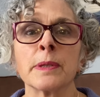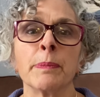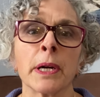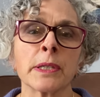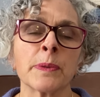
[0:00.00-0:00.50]

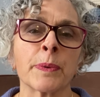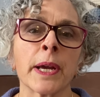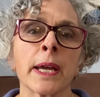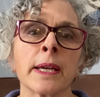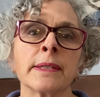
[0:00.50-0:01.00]
bug
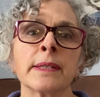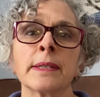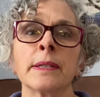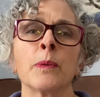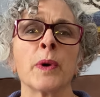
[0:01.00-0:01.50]

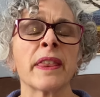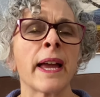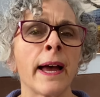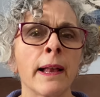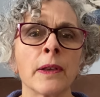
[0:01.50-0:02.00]
sprays with
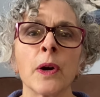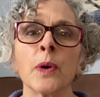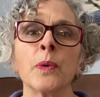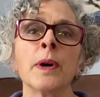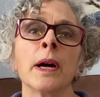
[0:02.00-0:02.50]

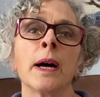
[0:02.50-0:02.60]
aloe,